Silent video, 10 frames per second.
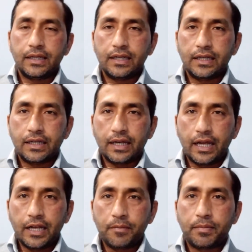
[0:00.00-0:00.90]
in
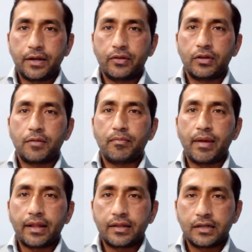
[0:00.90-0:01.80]
any particular
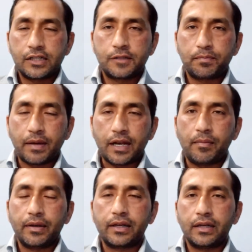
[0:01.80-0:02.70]
method's
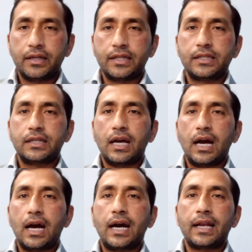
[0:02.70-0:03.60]
parameter list
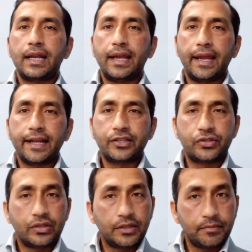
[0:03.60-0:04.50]
are
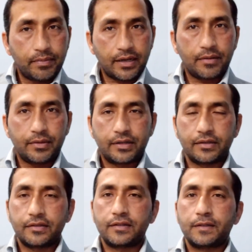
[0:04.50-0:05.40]
actually
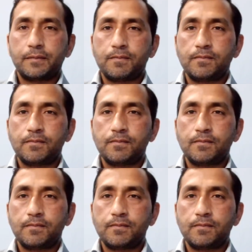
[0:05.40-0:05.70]
parameters.